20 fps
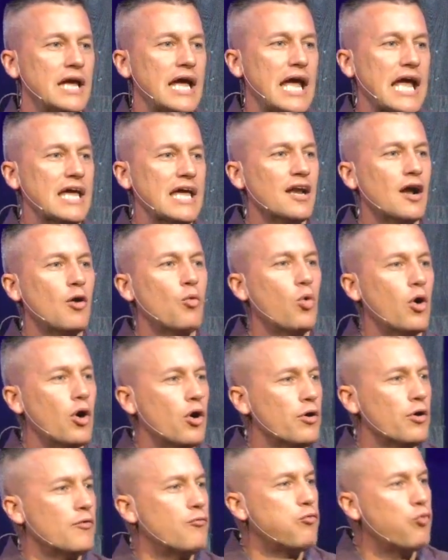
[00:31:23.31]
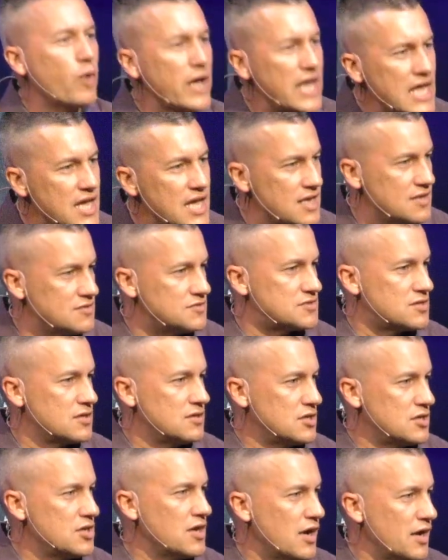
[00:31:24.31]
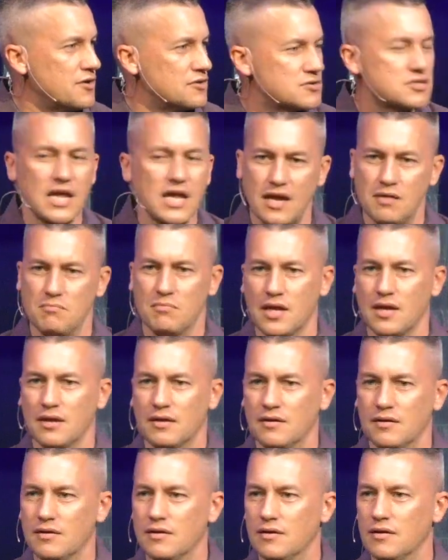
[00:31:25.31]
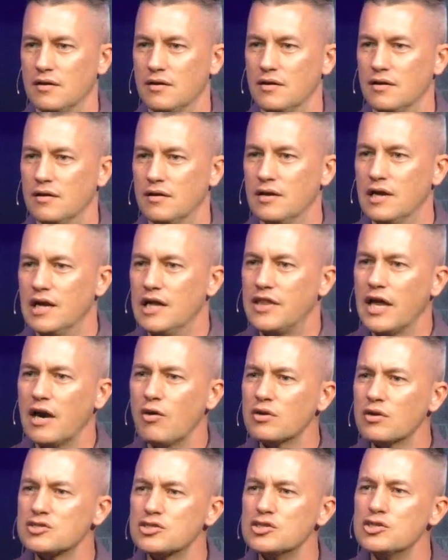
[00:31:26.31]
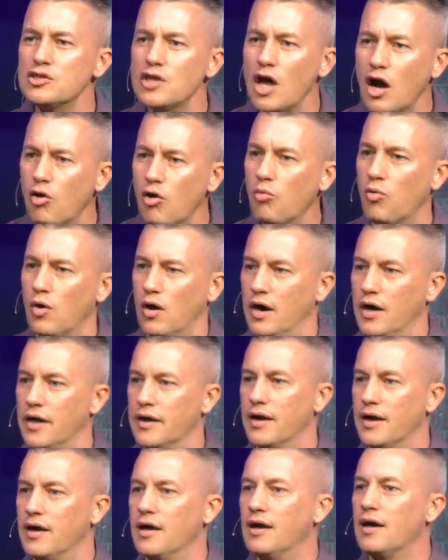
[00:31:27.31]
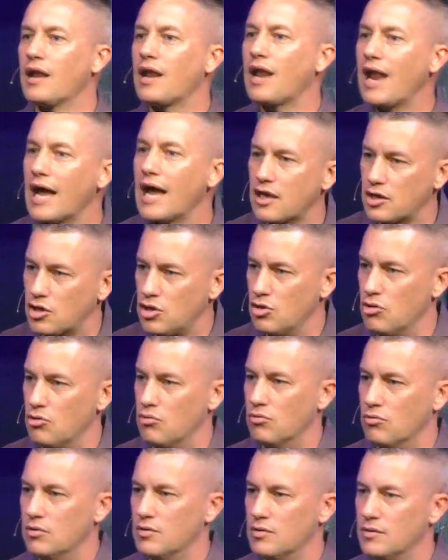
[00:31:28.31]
in a world of weeds. Do you understand me? There is no one like you.